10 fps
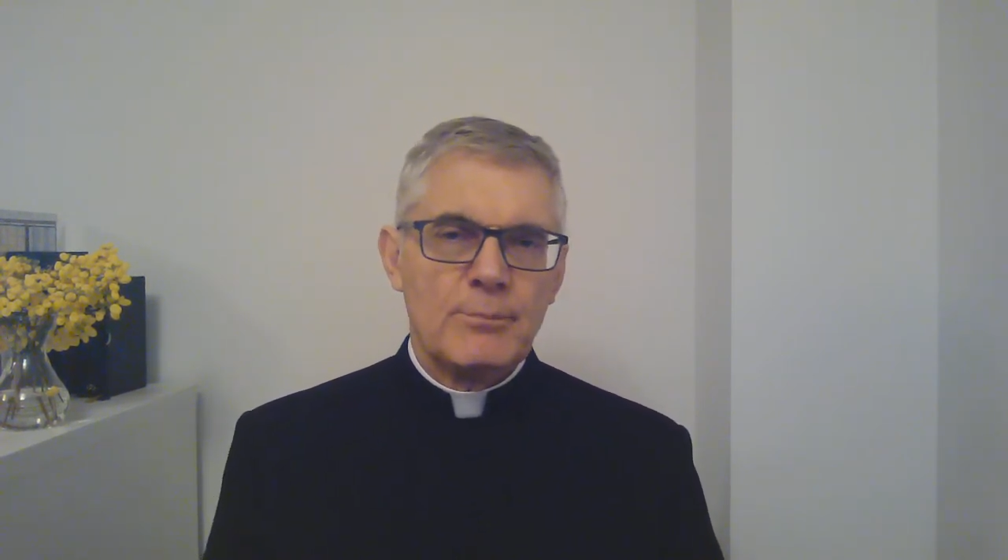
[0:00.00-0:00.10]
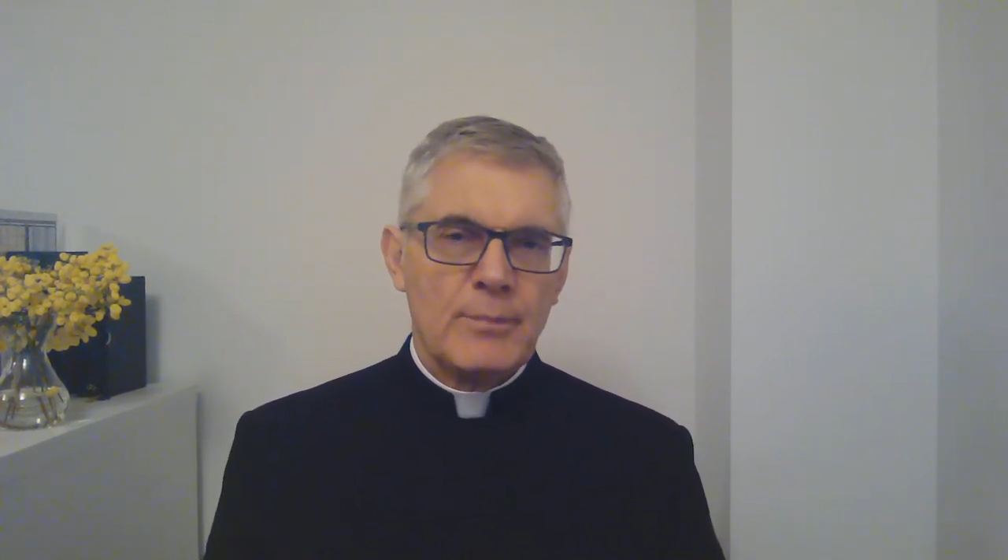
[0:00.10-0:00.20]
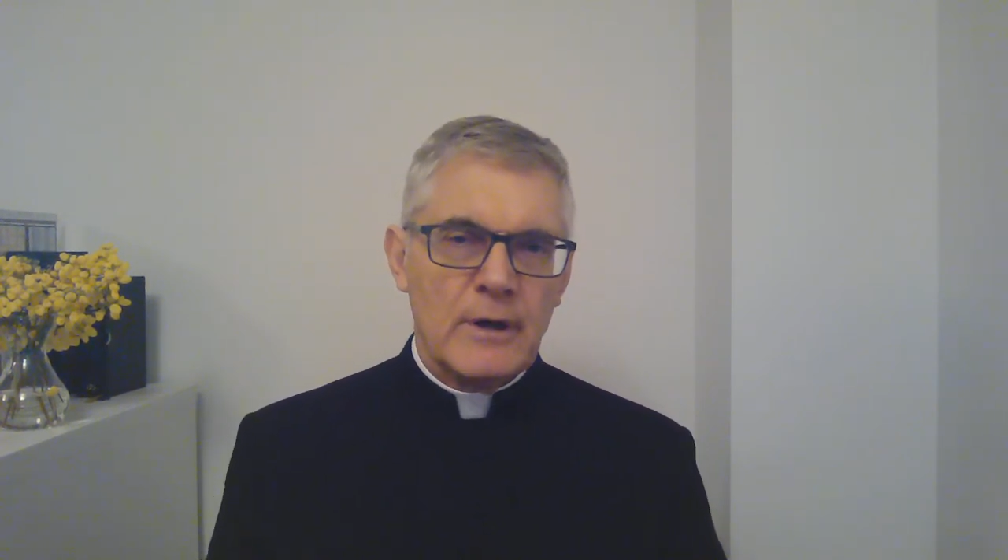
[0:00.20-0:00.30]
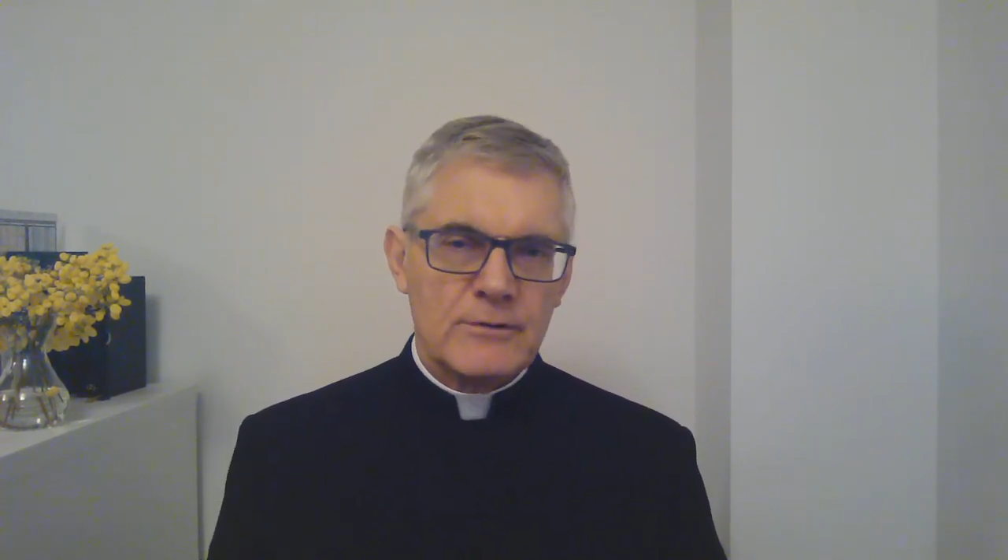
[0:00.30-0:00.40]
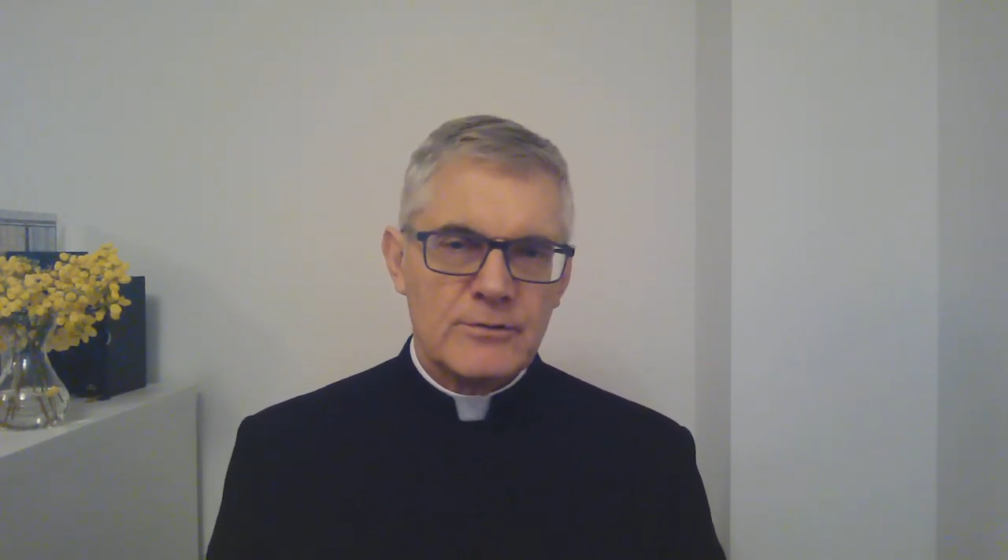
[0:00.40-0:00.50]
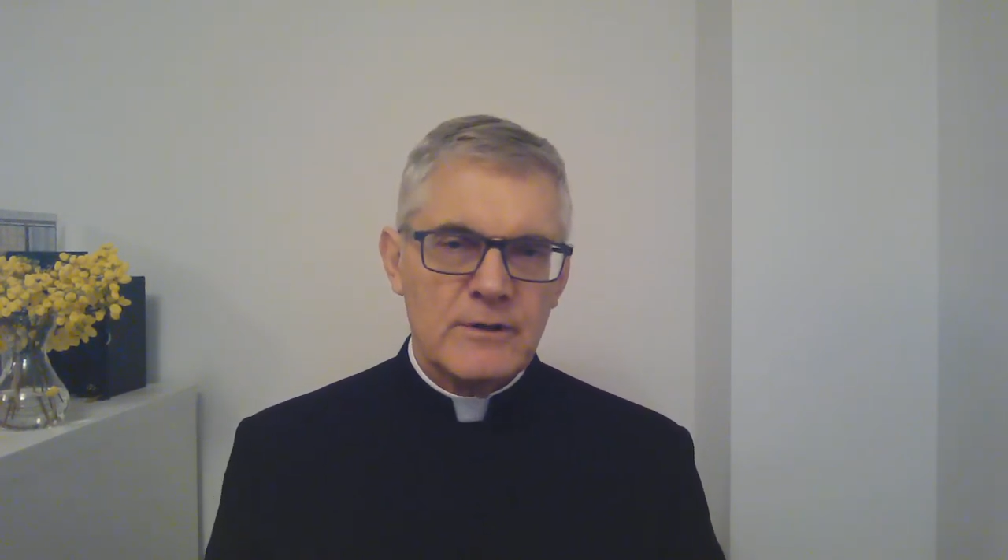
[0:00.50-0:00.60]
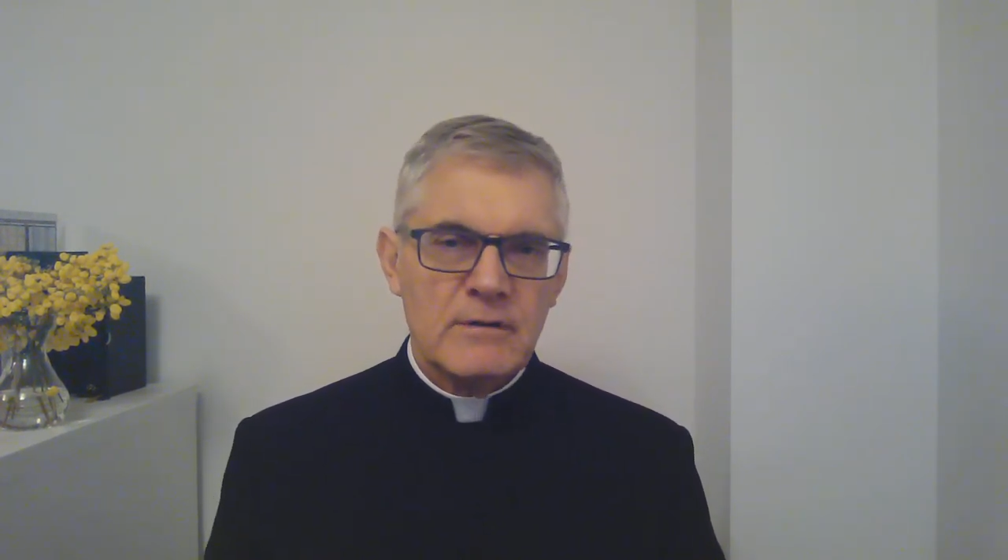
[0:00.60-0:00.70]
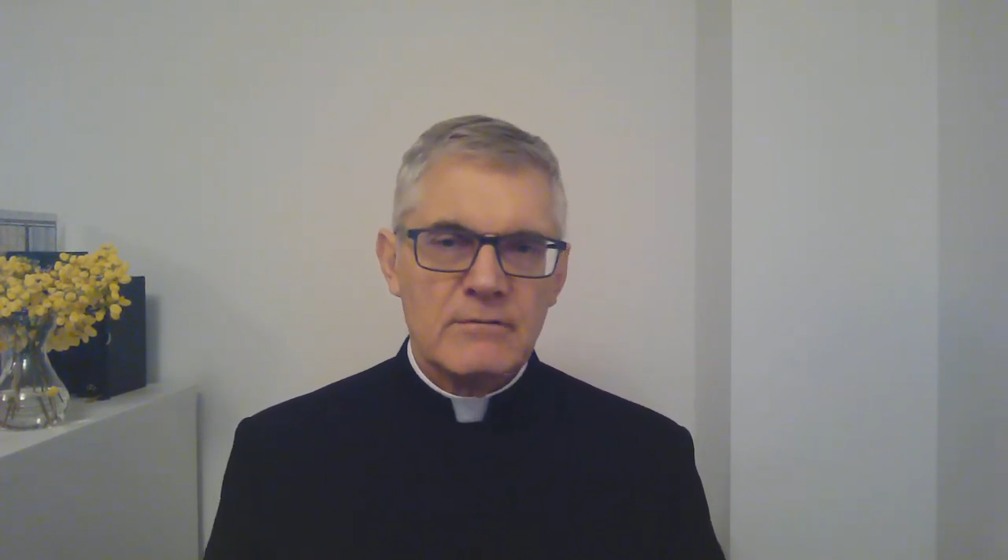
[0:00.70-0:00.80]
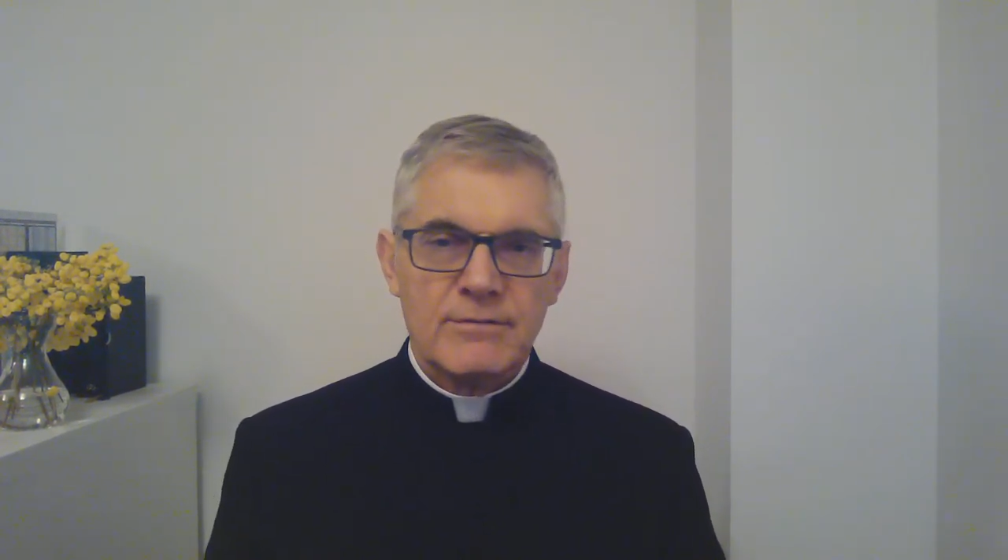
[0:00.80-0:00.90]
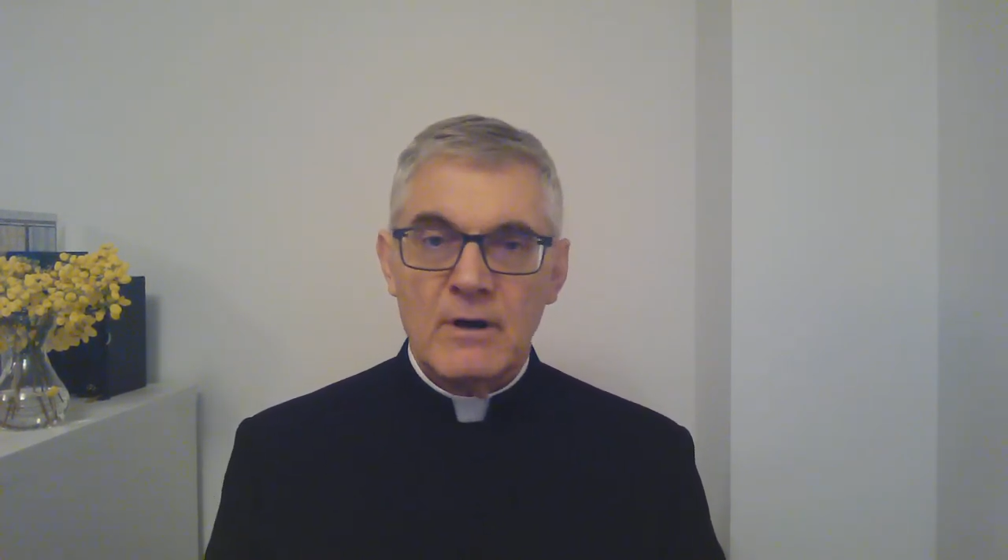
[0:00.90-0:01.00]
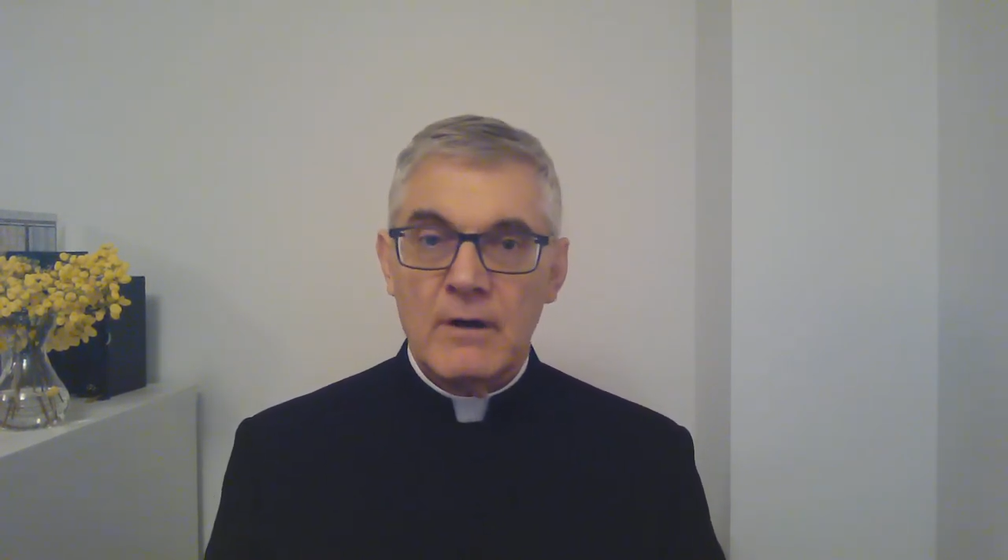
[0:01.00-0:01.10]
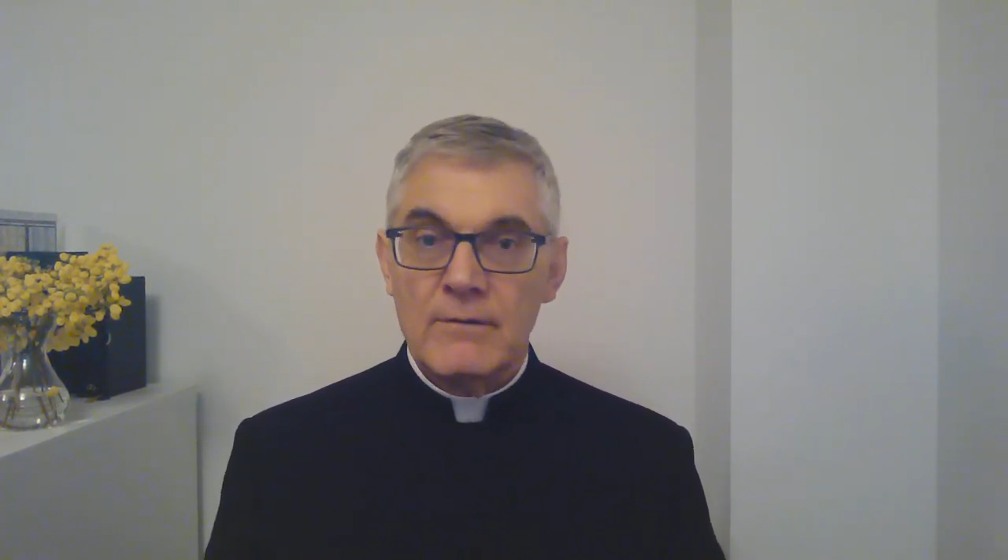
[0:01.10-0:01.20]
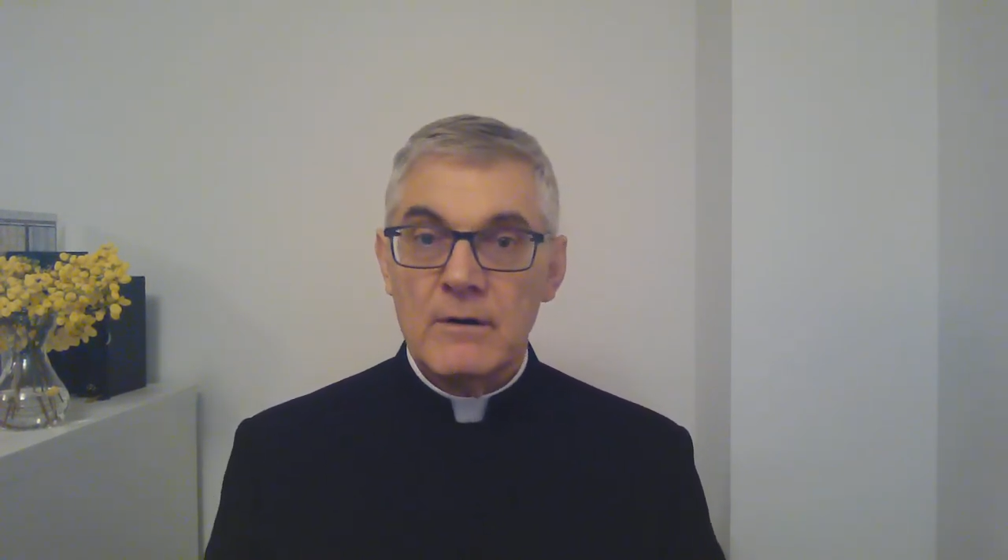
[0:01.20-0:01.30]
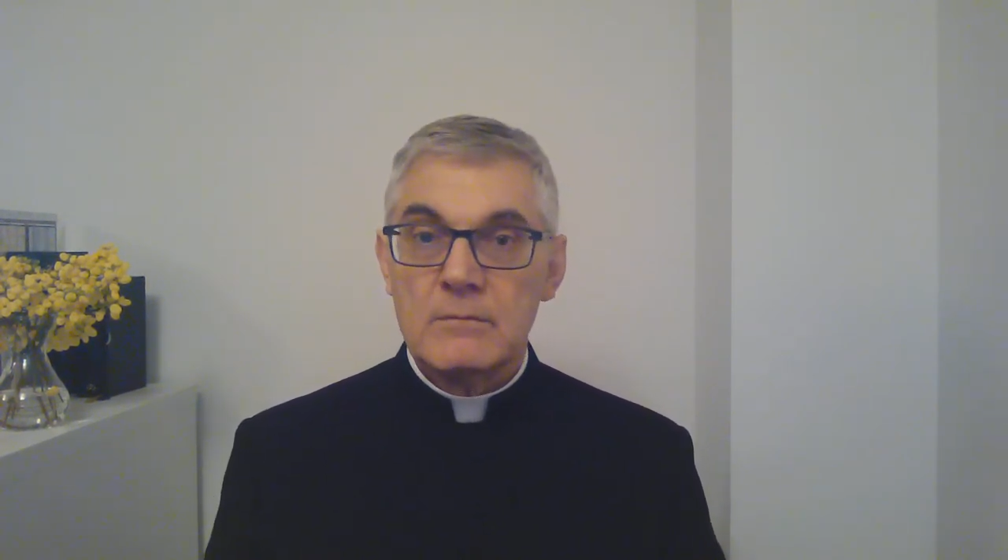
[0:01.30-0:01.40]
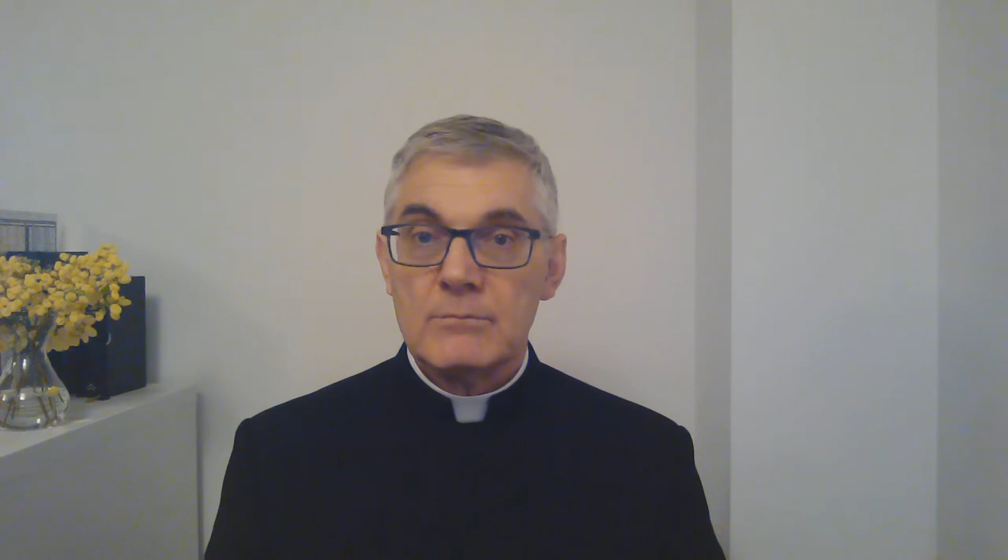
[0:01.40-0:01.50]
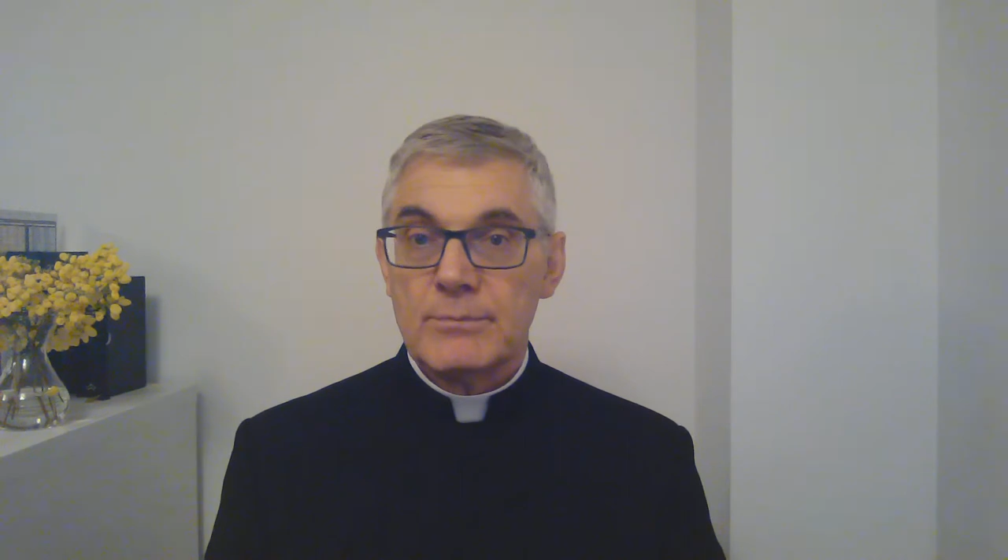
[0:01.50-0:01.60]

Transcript: Patri, Father,